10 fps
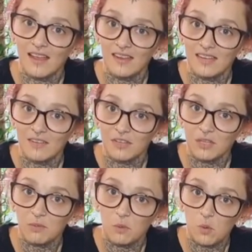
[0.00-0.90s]
and
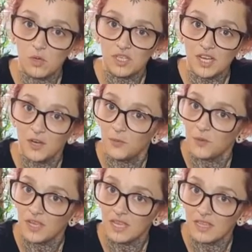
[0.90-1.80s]
giving them a
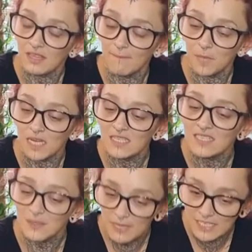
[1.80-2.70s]
water with my
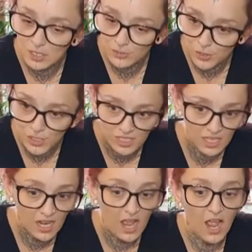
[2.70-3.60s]
seaweed
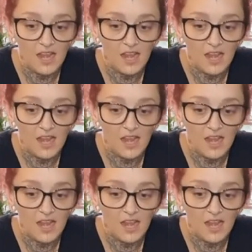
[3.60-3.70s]
solution.